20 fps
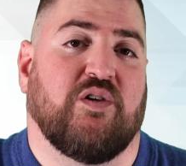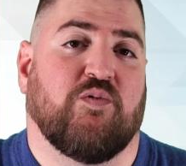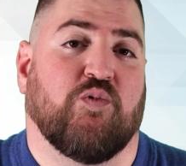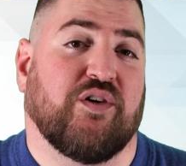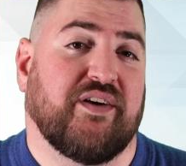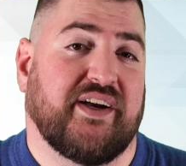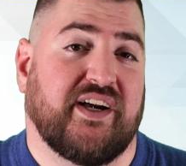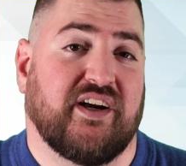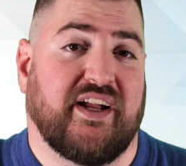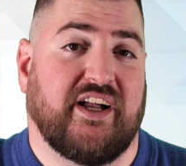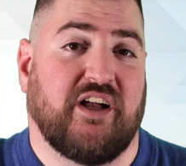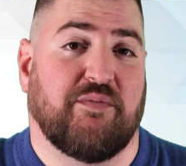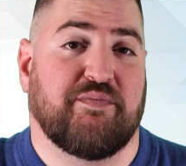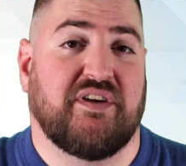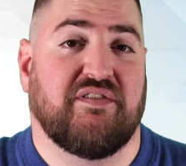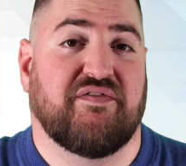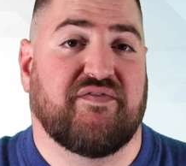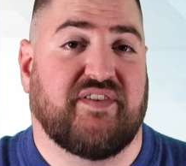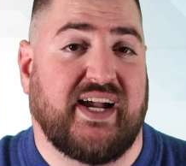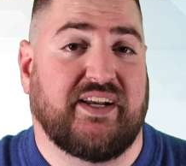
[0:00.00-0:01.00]
We're here to help
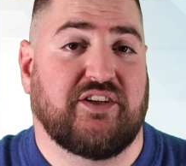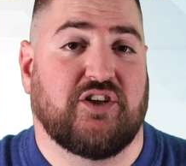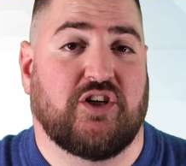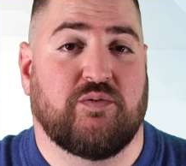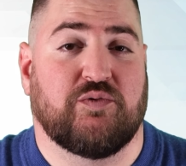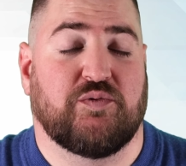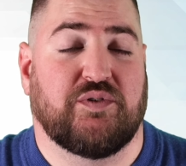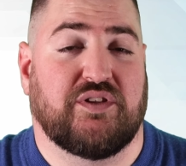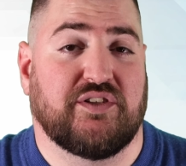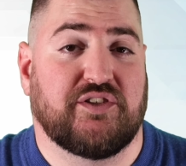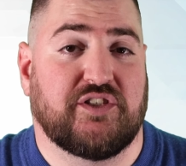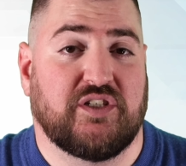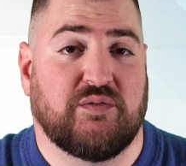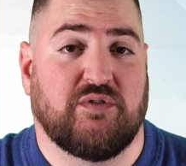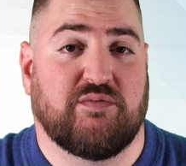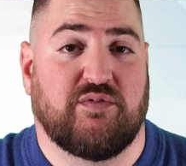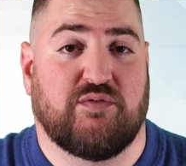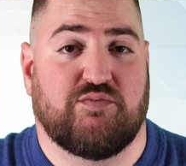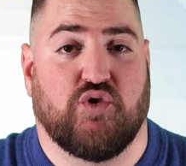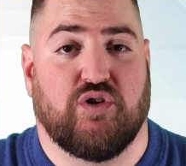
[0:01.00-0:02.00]
you find homes with
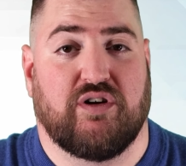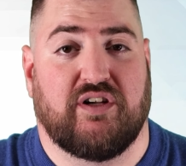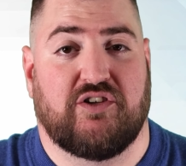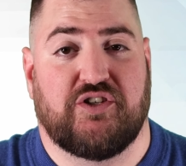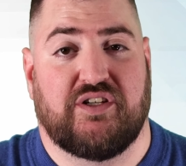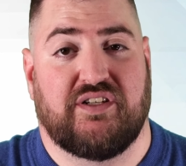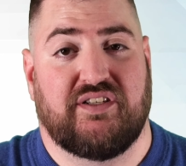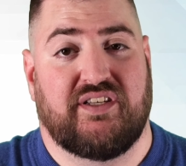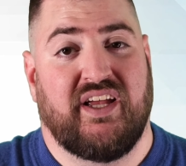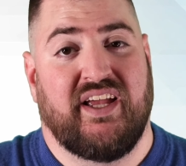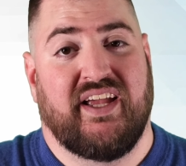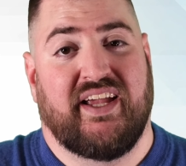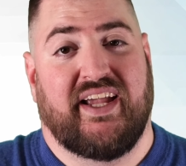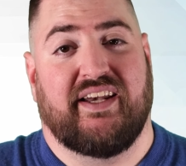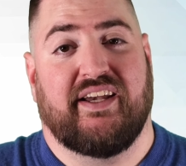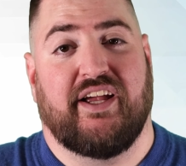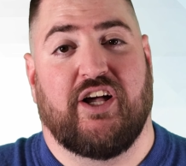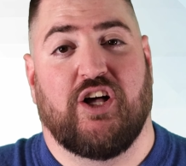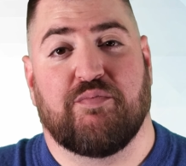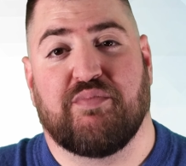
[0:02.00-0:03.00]
Assumable mortgages
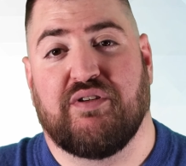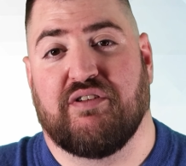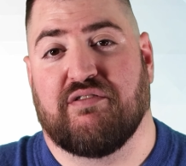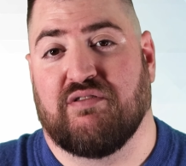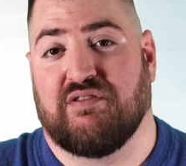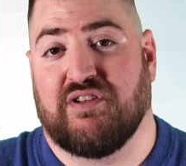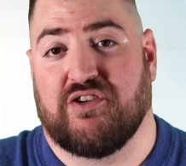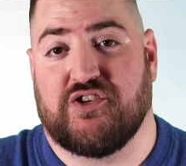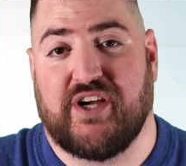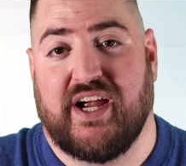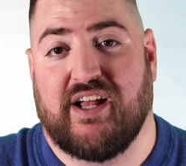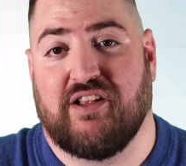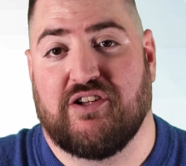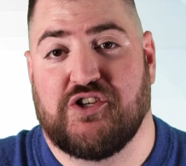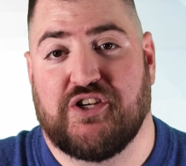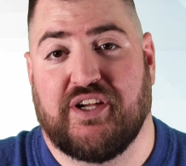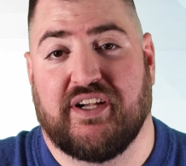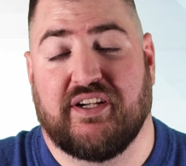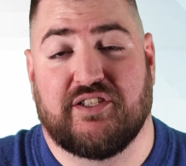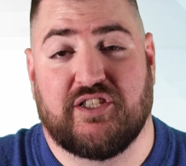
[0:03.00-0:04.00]
and help you through the
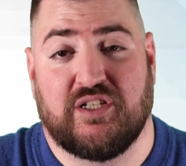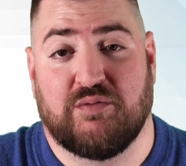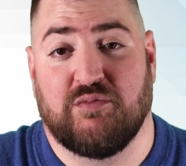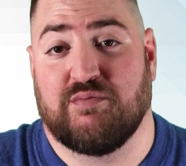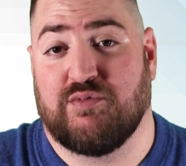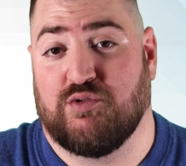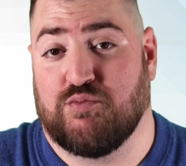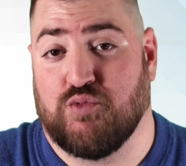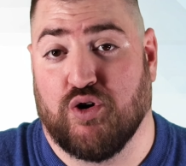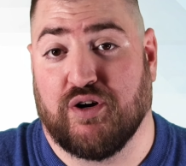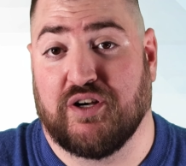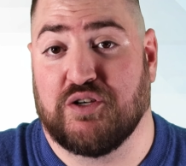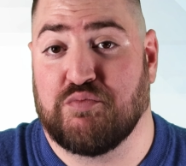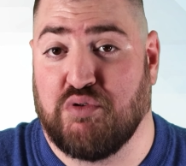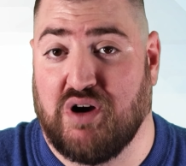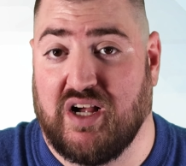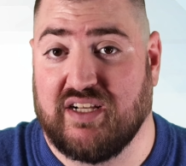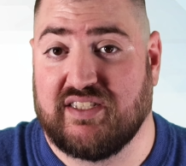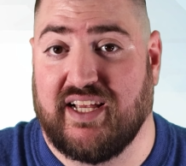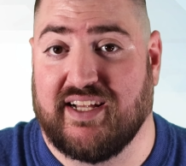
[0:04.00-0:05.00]
challenging Assumable mortgage
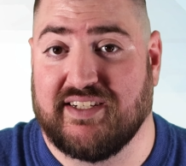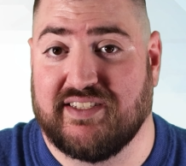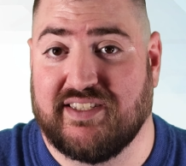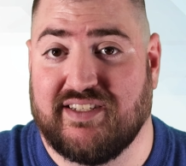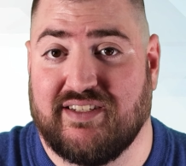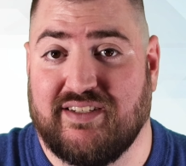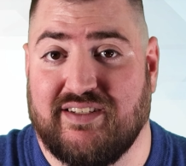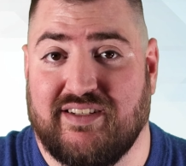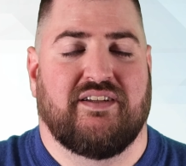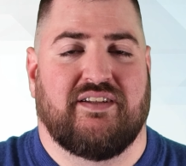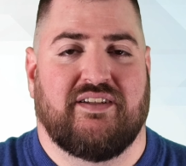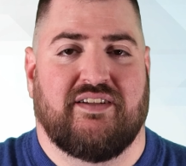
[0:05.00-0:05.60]
process.